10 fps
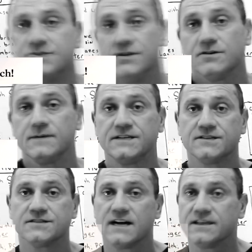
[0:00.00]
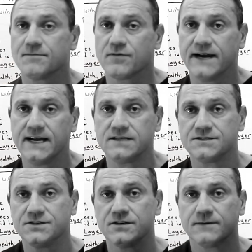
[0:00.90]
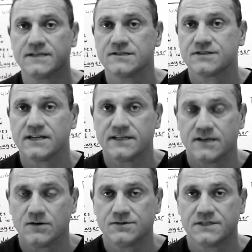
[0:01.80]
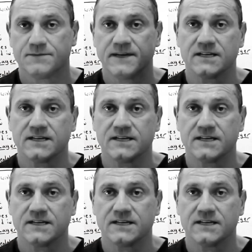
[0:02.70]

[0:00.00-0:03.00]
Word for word: do your research on the brands, do your research on the dosage,